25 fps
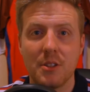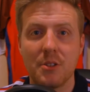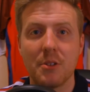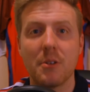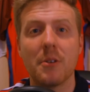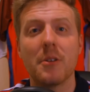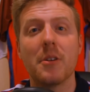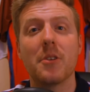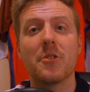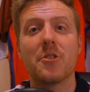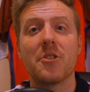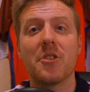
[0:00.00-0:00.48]

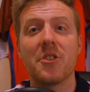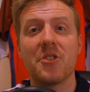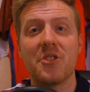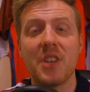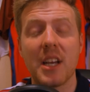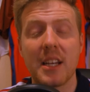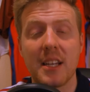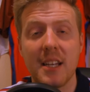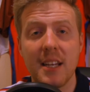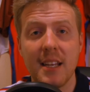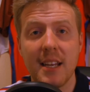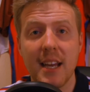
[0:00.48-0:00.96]
So going on to
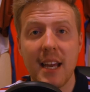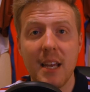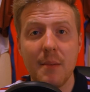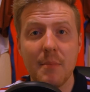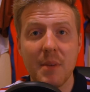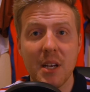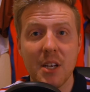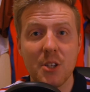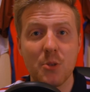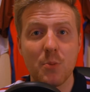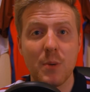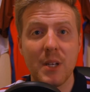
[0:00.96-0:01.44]
the second
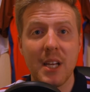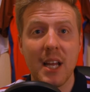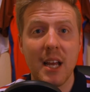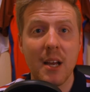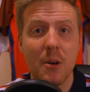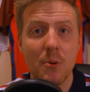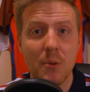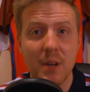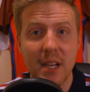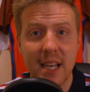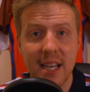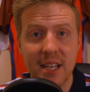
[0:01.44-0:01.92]
game, as we
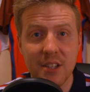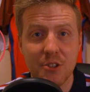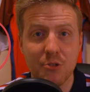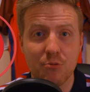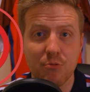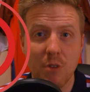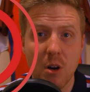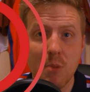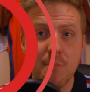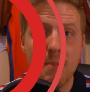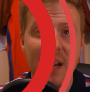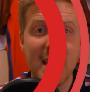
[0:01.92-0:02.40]
know,
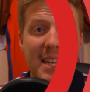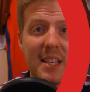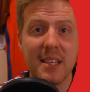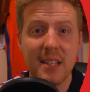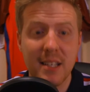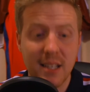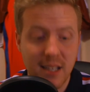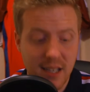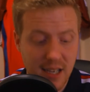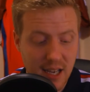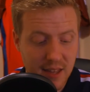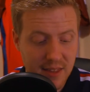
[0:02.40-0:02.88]
it's
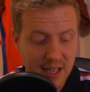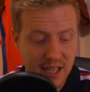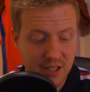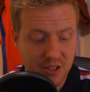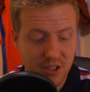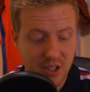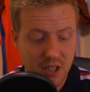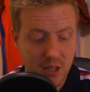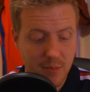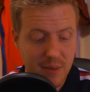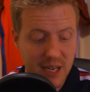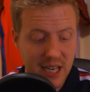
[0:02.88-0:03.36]
Romania, and
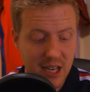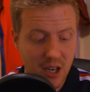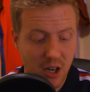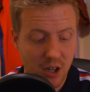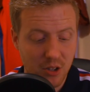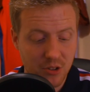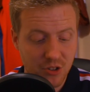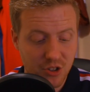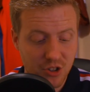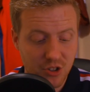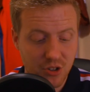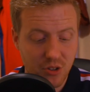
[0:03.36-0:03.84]
that's going to
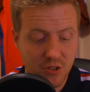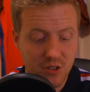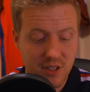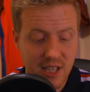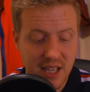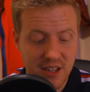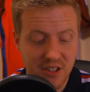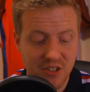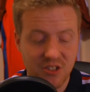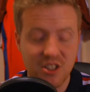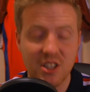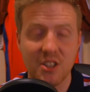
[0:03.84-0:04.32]
be on
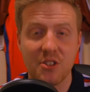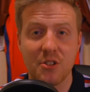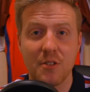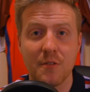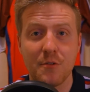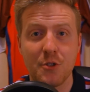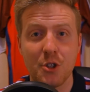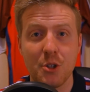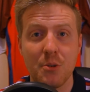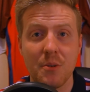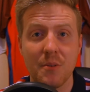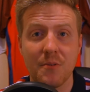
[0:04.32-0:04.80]
Sunday the
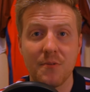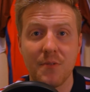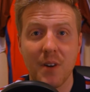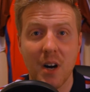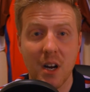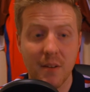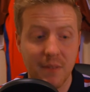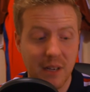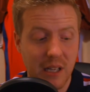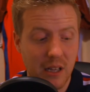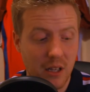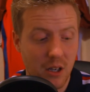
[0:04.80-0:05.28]
6th of June at
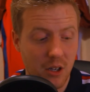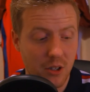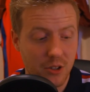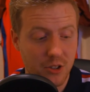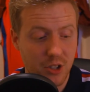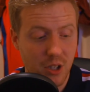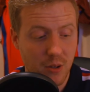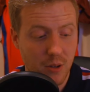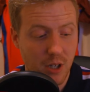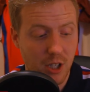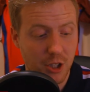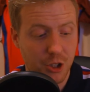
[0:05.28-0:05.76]
5
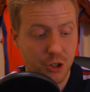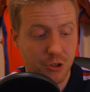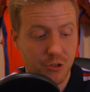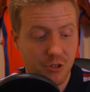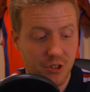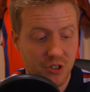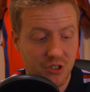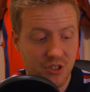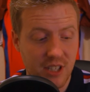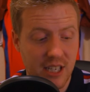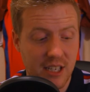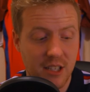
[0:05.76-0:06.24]
o'clock. So
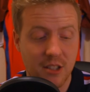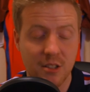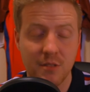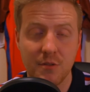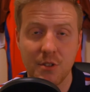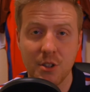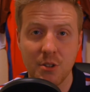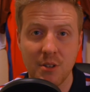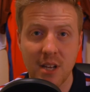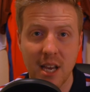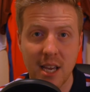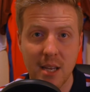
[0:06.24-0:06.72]
Austria's
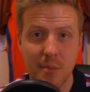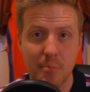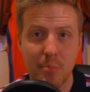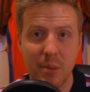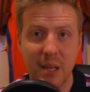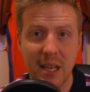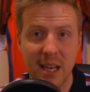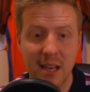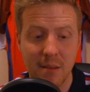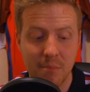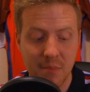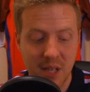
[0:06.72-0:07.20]
2nd of June at
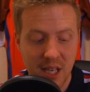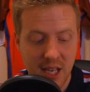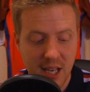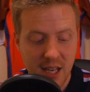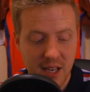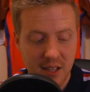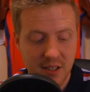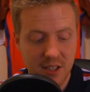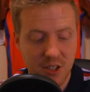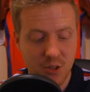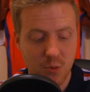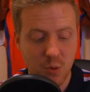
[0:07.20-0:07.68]
8 p.m.
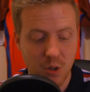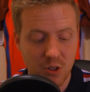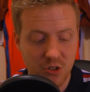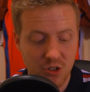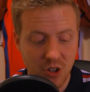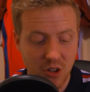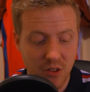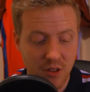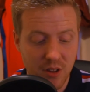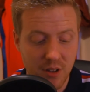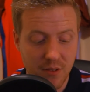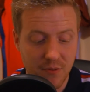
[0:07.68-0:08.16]
This
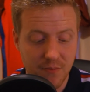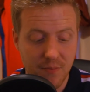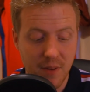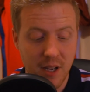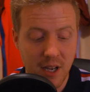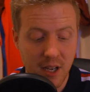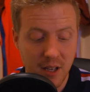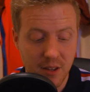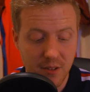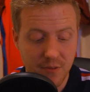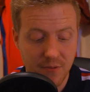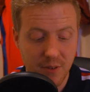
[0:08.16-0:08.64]
one's on the
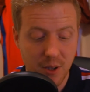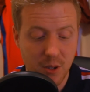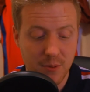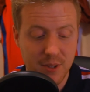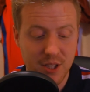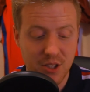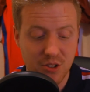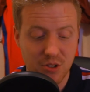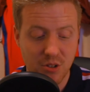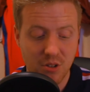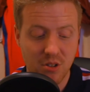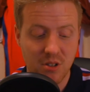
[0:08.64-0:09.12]

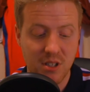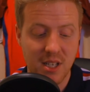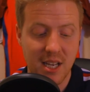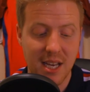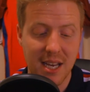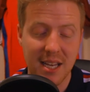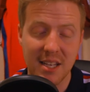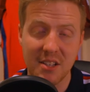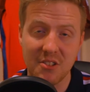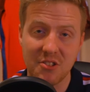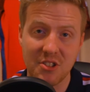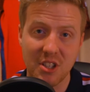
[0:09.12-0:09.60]
following
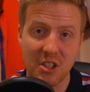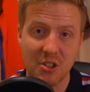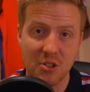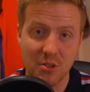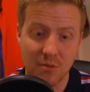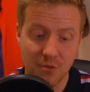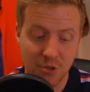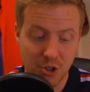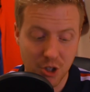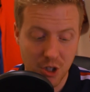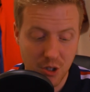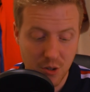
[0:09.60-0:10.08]
Sunday,
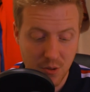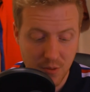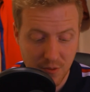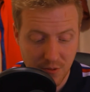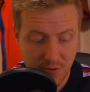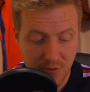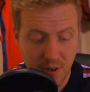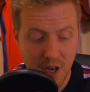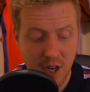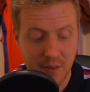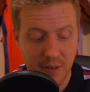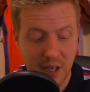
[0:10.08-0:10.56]
6th of
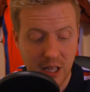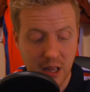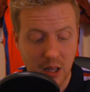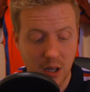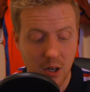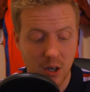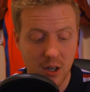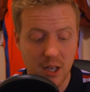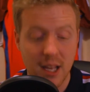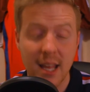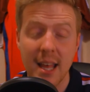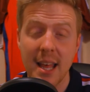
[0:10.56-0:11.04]
June, 5
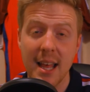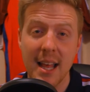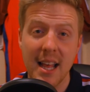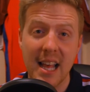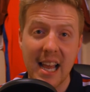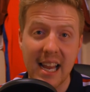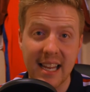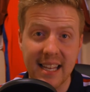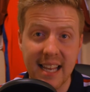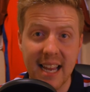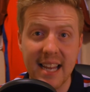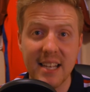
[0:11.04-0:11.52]
o'clock.
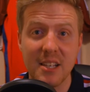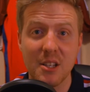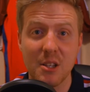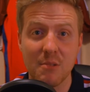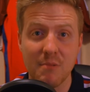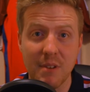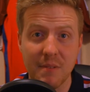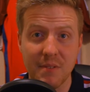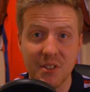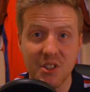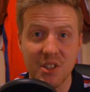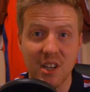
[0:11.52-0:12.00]

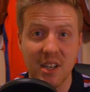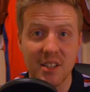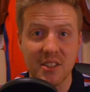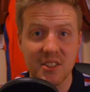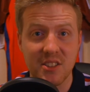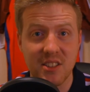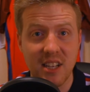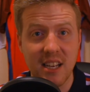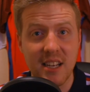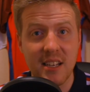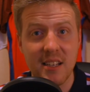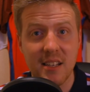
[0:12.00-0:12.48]
Again at the
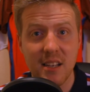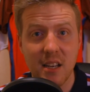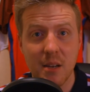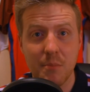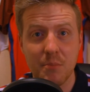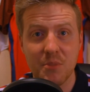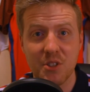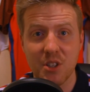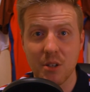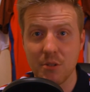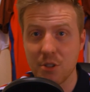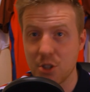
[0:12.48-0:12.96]
Riverside
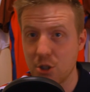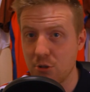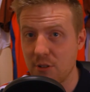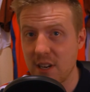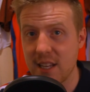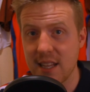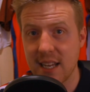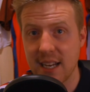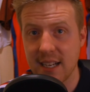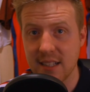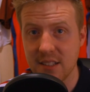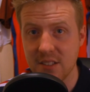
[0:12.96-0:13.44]
Stadium, so it's
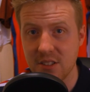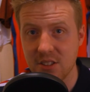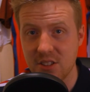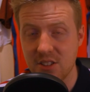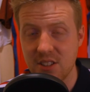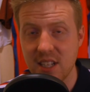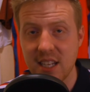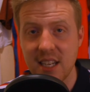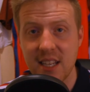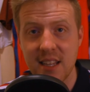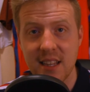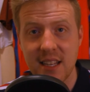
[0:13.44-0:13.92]
great that
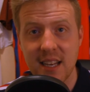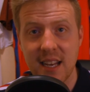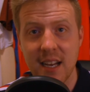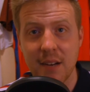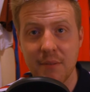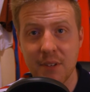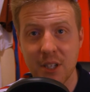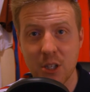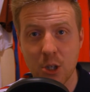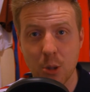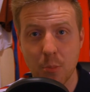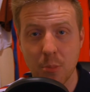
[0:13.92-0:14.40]
England are staying
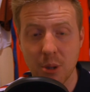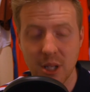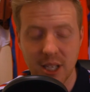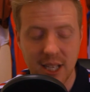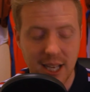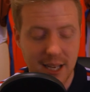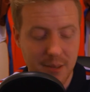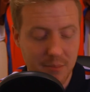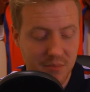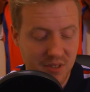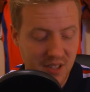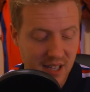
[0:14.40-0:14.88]
there, having a
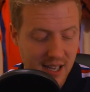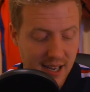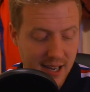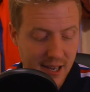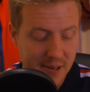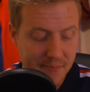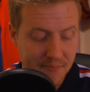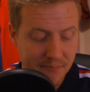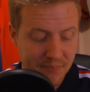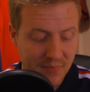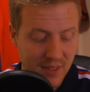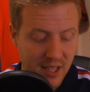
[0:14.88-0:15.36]
couple of games
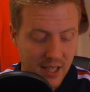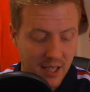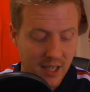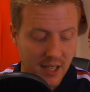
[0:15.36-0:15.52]
there.